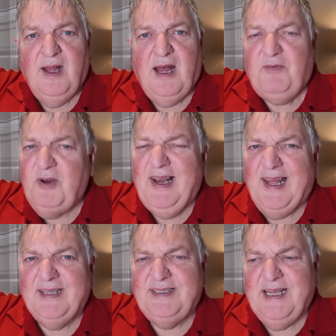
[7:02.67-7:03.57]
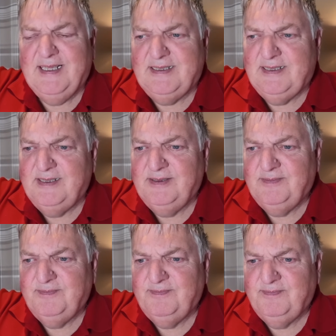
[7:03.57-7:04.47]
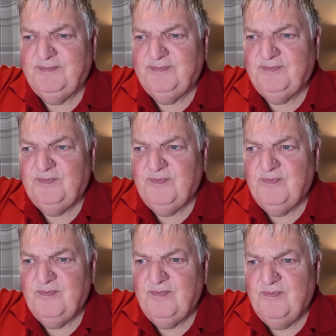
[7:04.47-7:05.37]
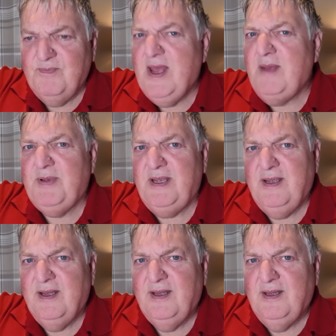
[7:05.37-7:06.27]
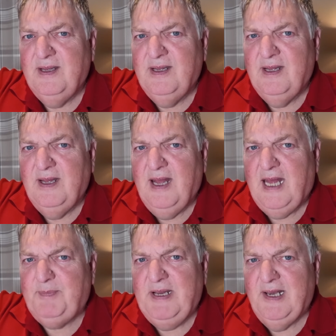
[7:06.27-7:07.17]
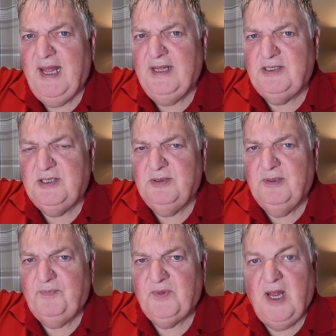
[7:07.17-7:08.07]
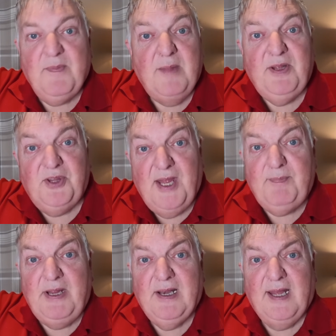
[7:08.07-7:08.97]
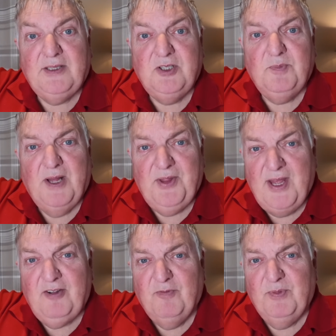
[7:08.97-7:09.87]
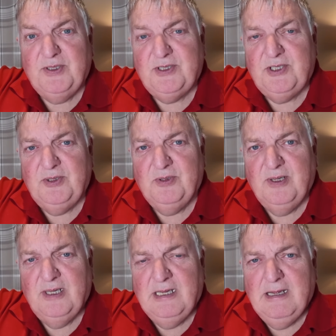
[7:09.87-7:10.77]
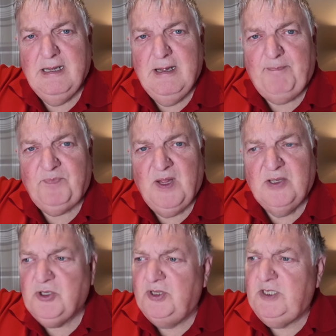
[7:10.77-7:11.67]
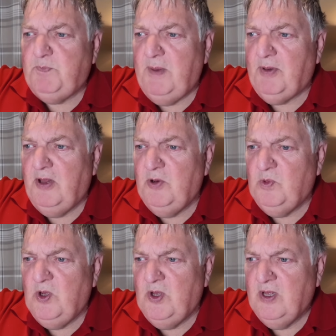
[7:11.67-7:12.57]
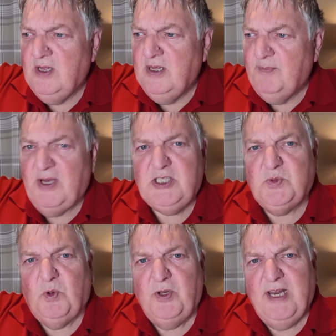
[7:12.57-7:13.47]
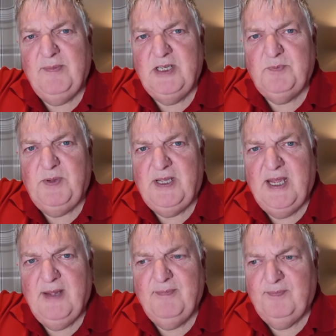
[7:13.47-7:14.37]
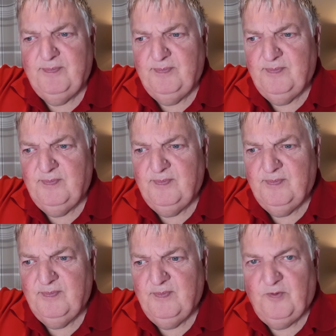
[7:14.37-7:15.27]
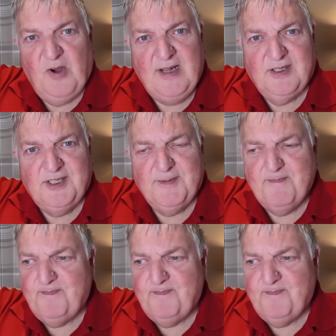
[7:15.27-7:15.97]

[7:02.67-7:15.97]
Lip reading: I've realised that maybe I'd been lied to. And maybe they'd been lied to by their governments too. So these people who were my sworn enemies became friends.